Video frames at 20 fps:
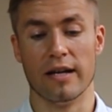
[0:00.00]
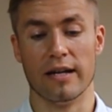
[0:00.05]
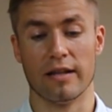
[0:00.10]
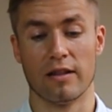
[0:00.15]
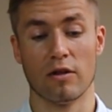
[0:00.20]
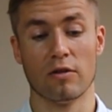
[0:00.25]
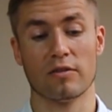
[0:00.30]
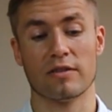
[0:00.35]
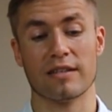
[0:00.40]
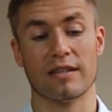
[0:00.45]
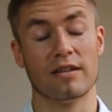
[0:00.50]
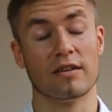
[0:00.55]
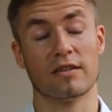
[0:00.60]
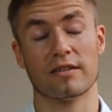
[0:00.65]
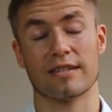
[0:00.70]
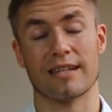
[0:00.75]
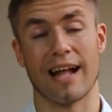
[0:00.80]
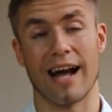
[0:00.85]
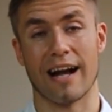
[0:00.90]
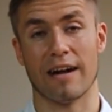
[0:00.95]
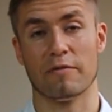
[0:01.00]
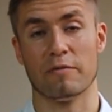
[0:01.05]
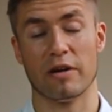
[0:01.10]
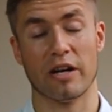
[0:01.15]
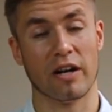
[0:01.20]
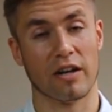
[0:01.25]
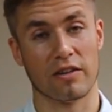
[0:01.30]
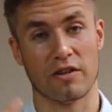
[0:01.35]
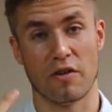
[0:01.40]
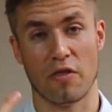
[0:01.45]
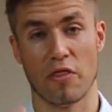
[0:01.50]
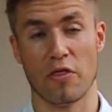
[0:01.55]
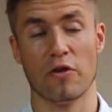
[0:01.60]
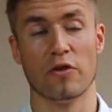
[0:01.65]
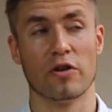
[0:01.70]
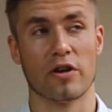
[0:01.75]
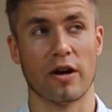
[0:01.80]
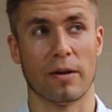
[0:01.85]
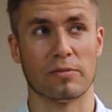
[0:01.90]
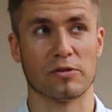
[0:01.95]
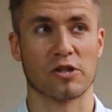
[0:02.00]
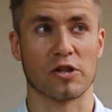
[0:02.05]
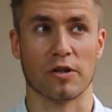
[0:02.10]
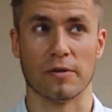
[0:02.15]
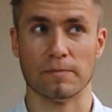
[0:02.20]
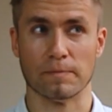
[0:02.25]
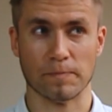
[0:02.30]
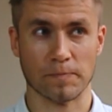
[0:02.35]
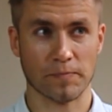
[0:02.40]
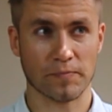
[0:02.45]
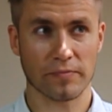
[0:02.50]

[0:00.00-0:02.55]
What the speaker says: It looks like we got the third option.